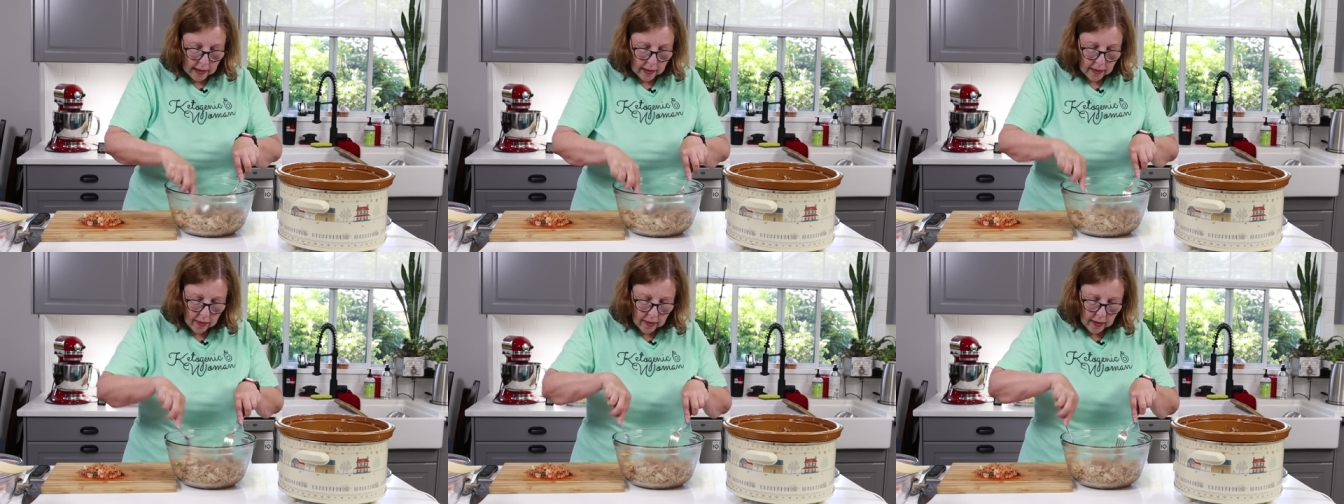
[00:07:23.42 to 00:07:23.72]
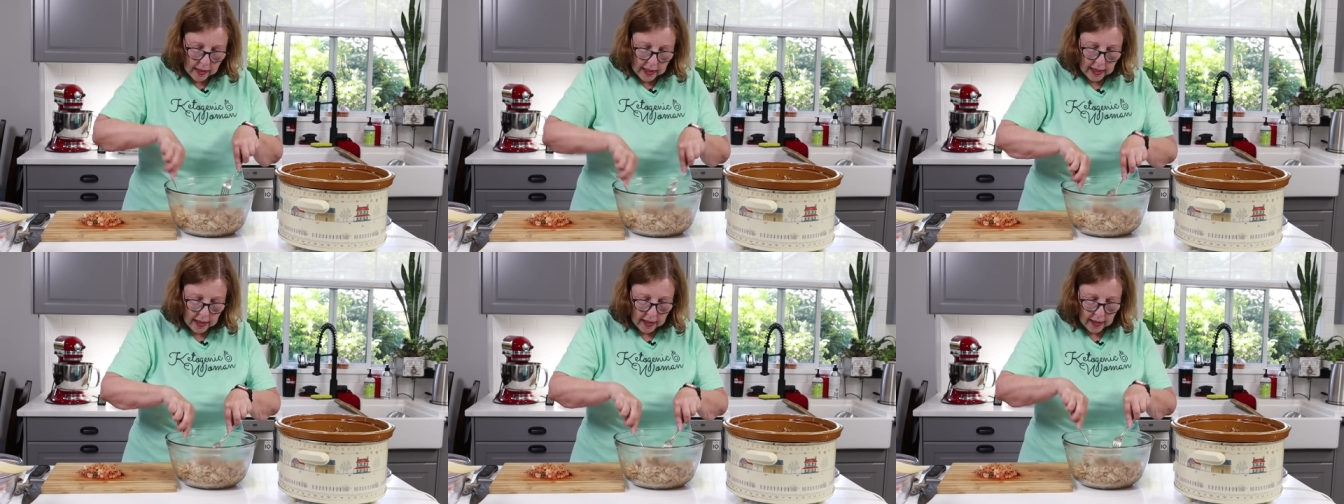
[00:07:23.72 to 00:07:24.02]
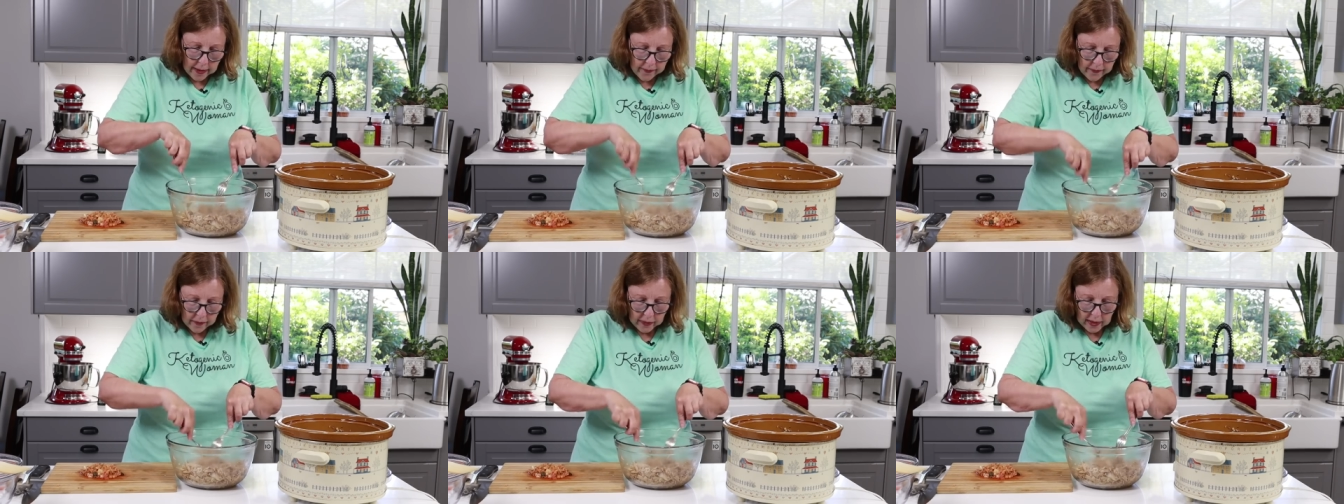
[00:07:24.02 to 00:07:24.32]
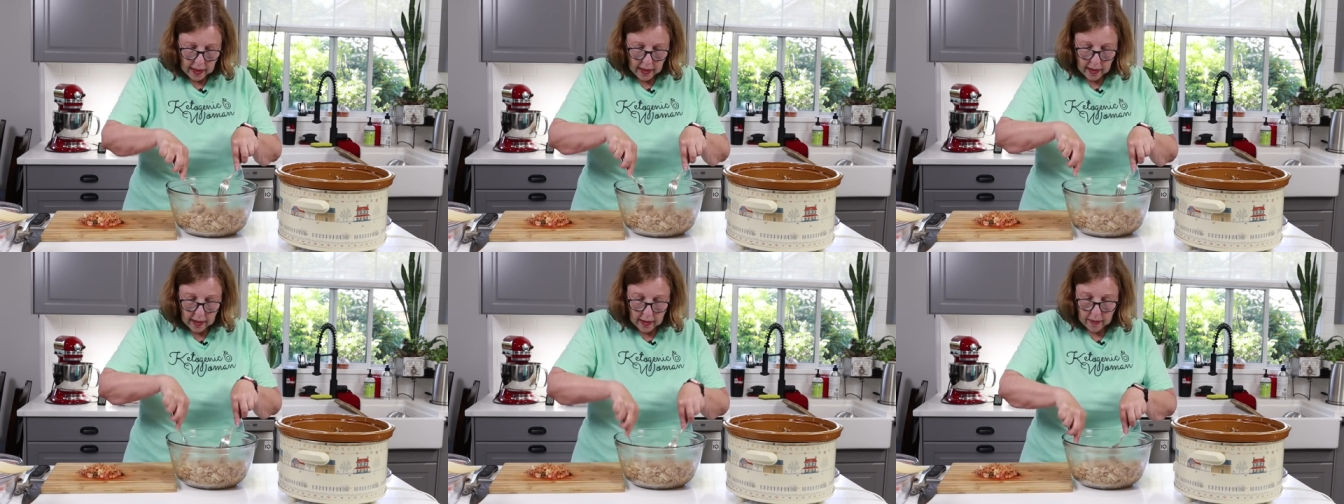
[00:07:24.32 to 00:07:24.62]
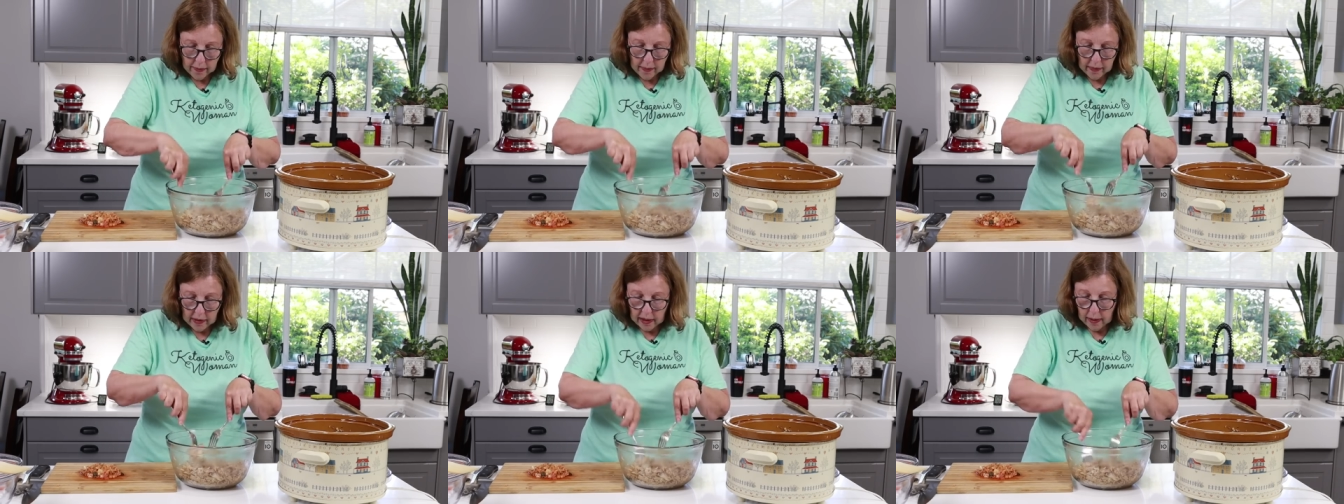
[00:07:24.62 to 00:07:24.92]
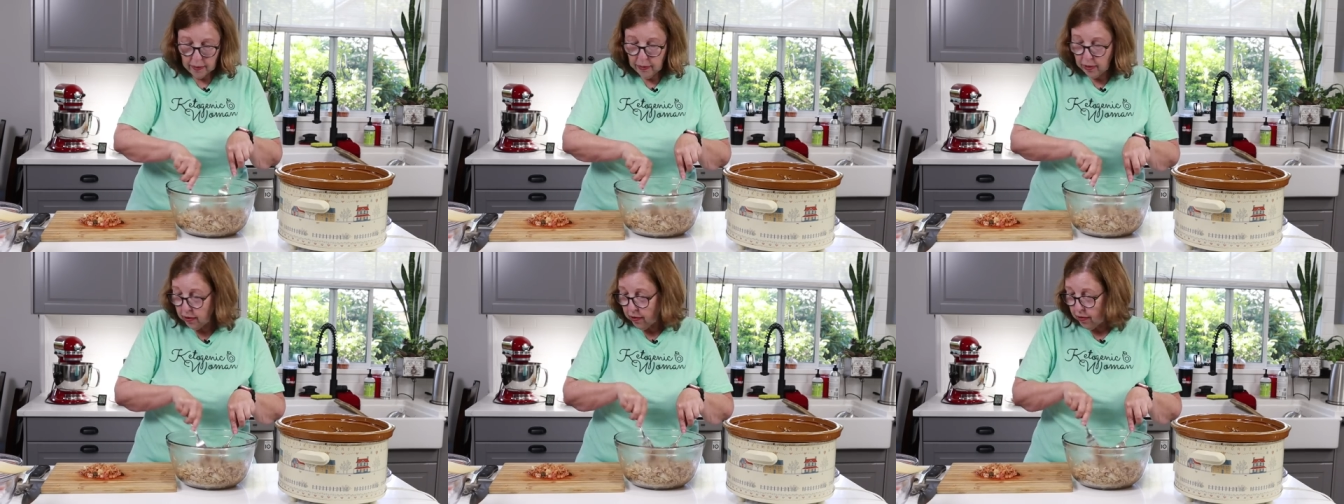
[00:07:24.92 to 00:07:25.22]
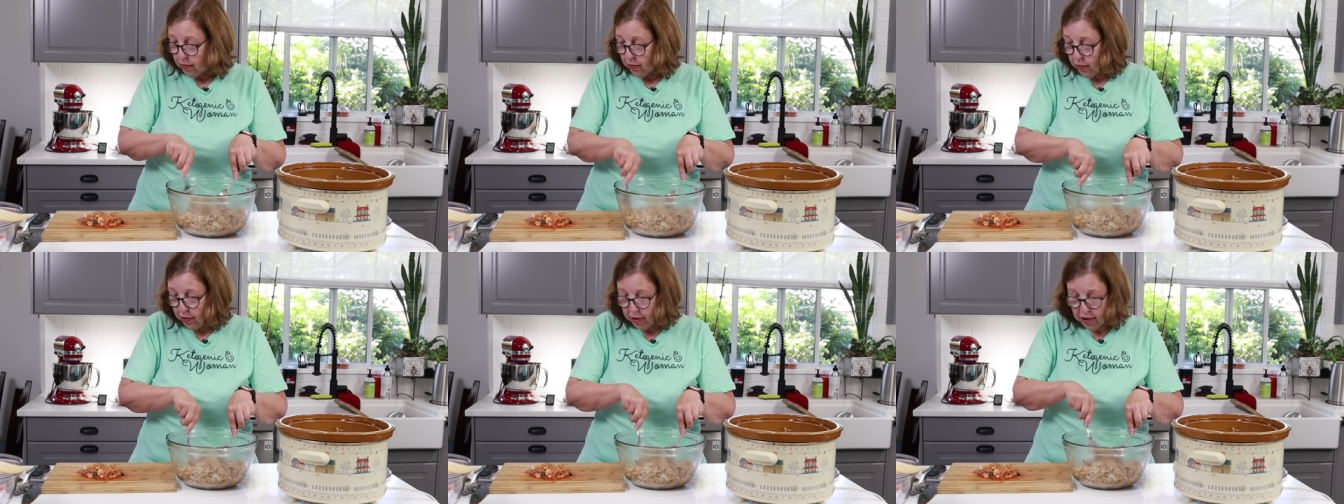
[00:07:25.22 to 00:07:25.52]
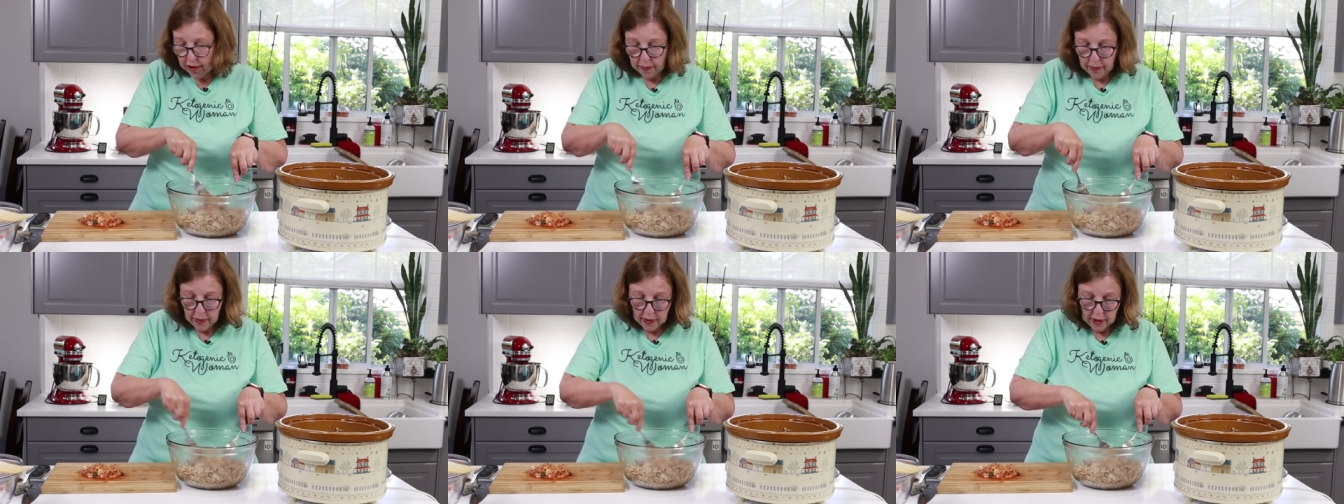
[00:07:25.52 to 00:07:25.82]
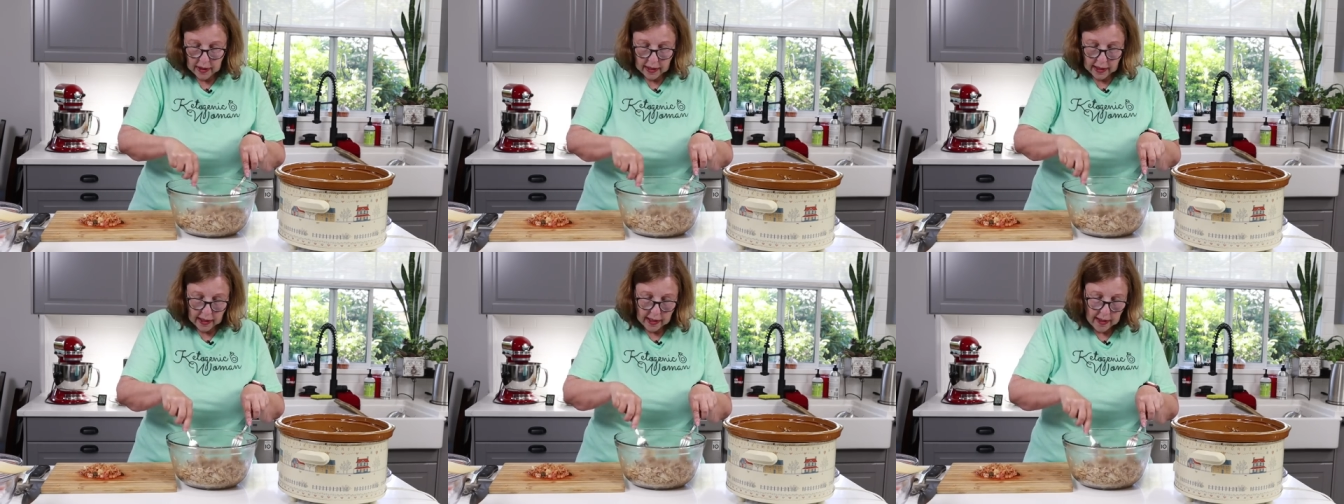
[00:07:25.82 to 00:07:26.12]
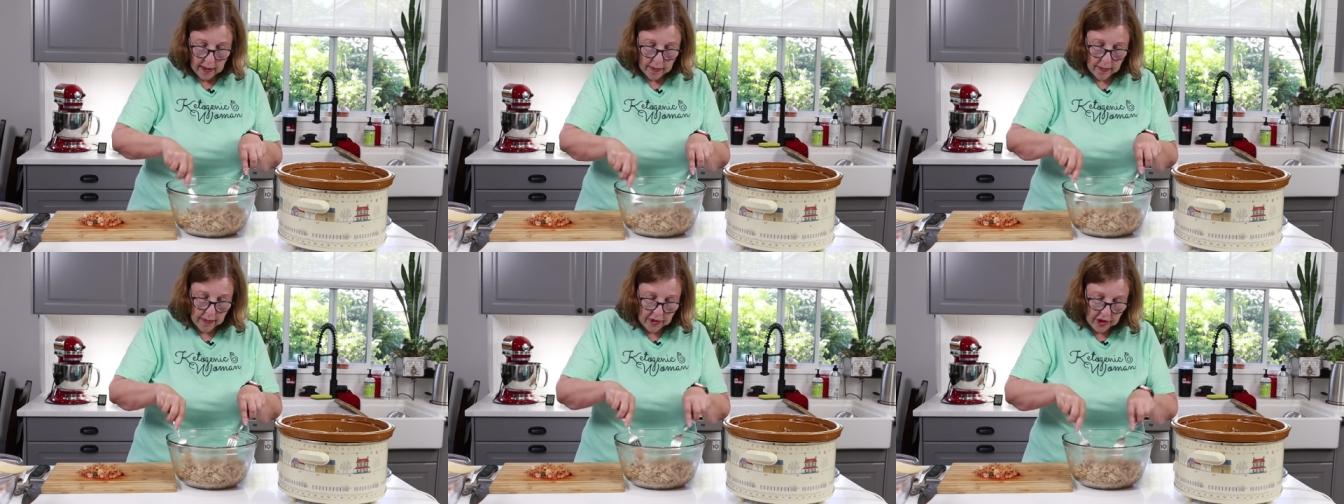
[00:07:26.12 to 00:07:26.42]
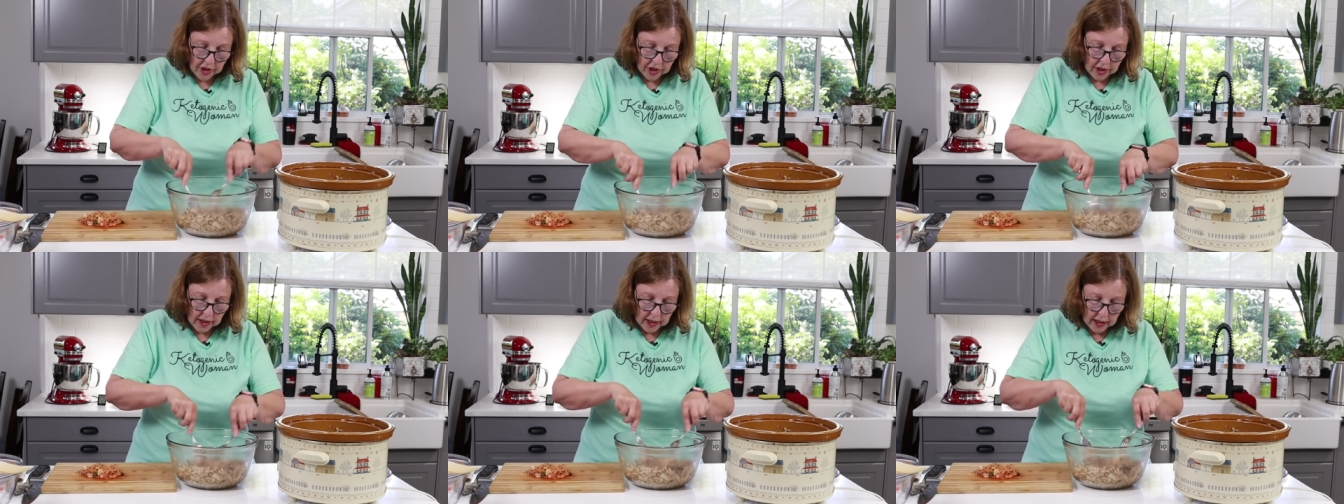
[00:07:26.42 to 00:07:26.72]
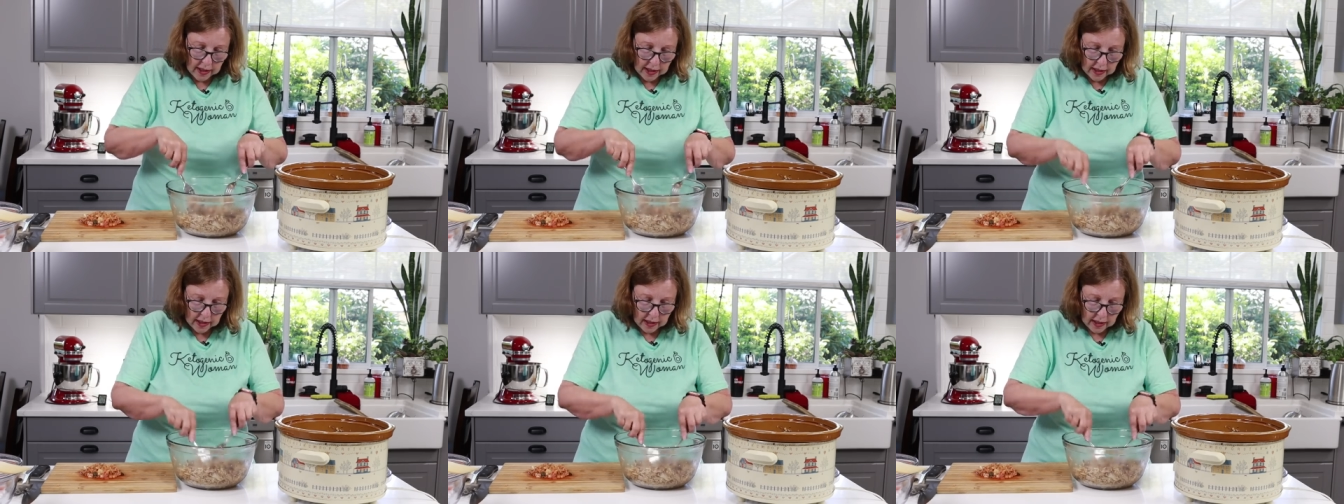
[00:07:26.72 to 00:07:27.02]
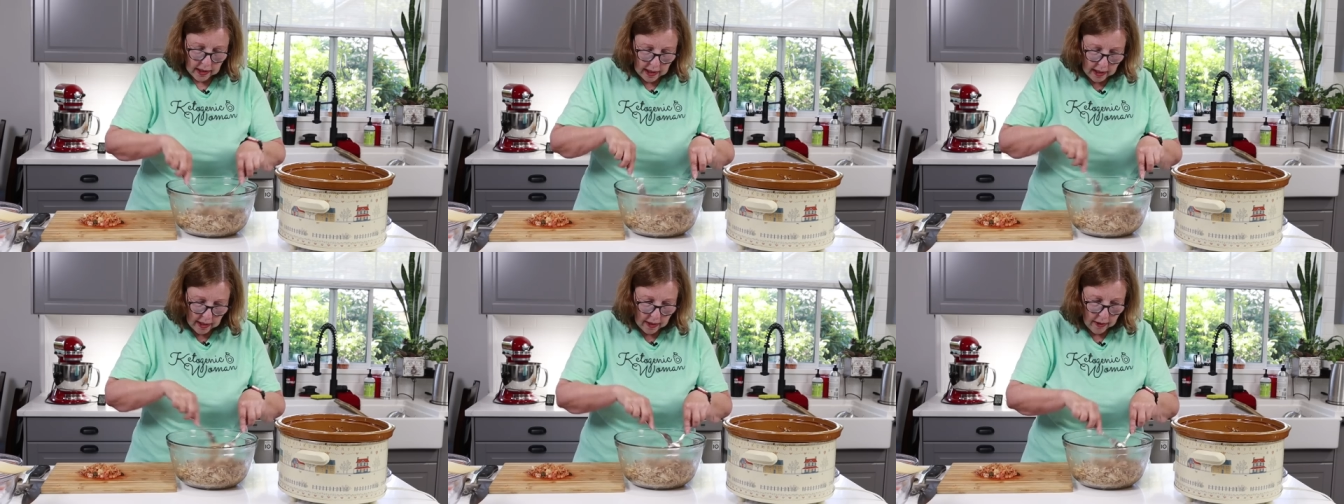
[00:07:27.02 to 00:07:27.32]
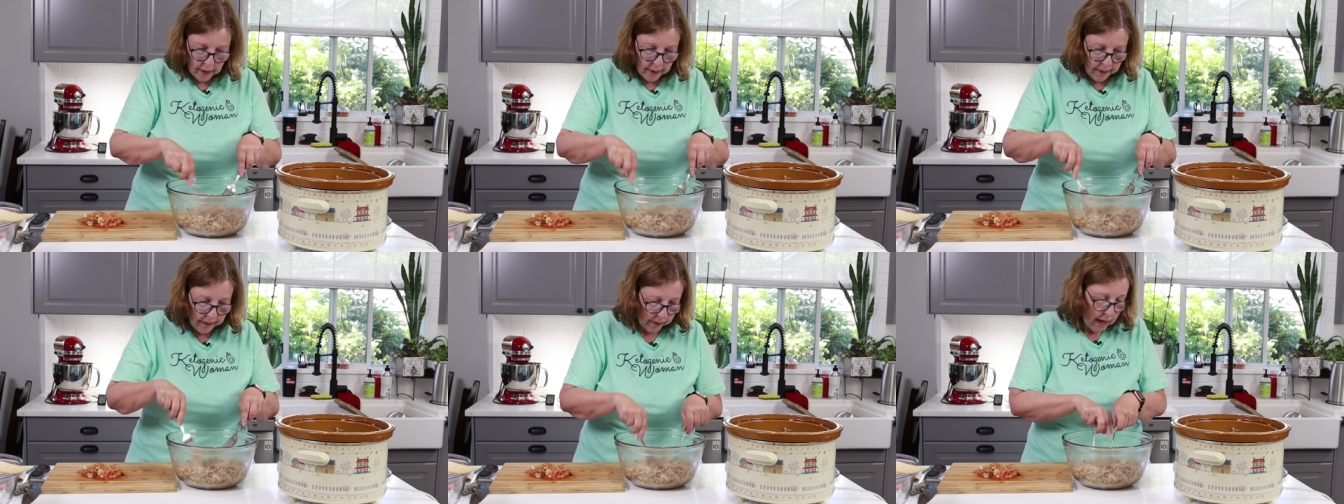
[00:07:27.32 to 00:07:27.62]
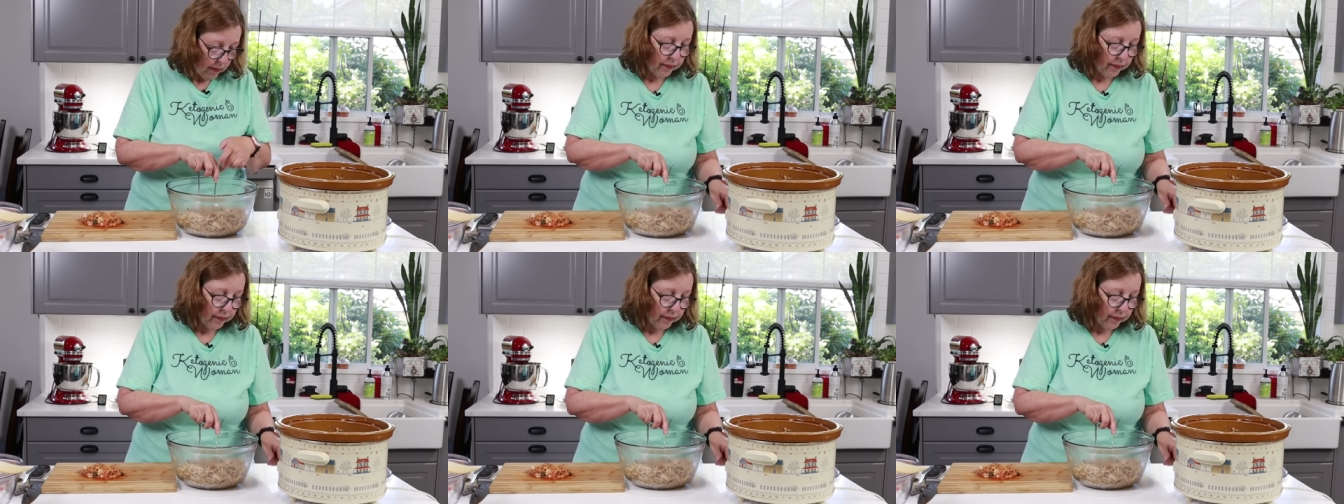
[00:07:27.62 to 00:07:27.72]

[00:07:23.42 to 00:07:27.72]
Okay, um, I'm also going to put the kimchi in there.